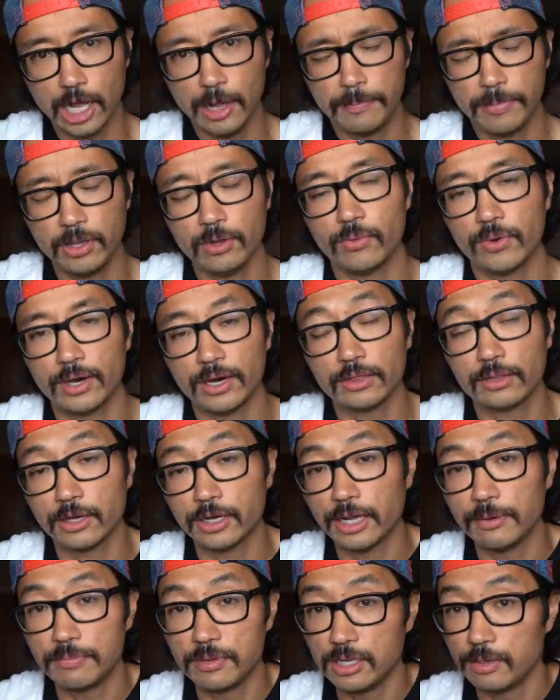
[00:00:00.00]
of uphill where I
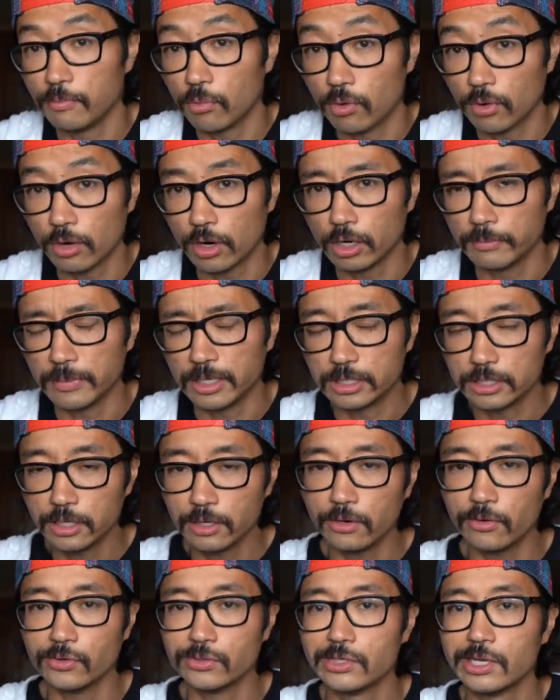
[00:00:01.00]
thought I'd be more on my
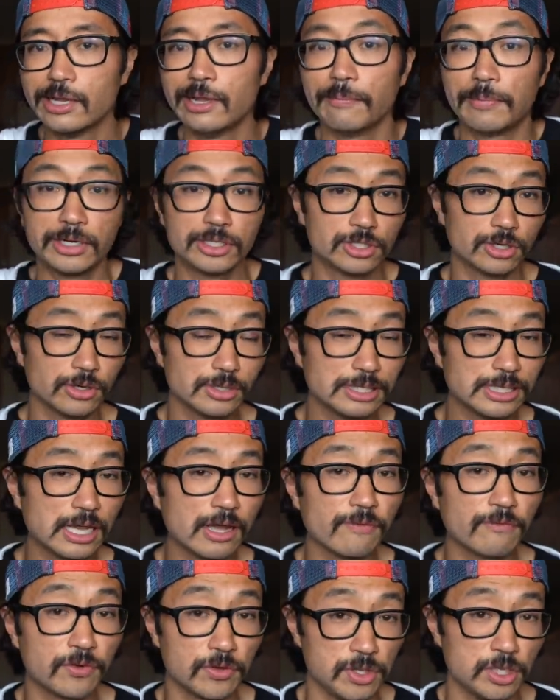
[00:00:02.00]
toes. But it turns
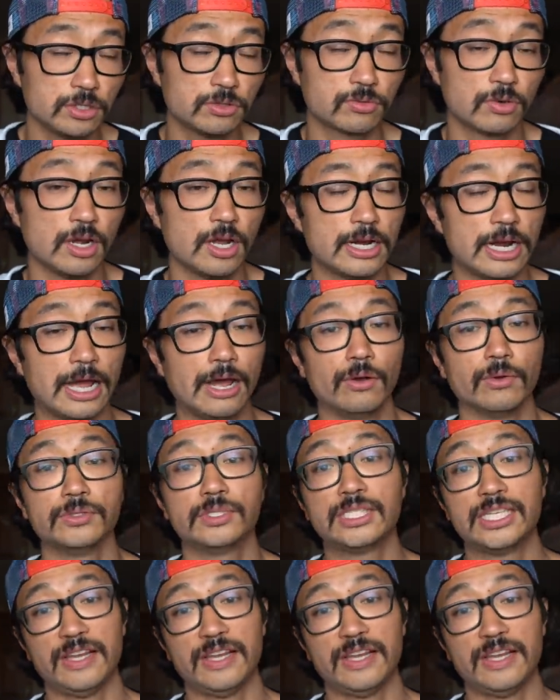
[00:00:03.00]
out for this run, I was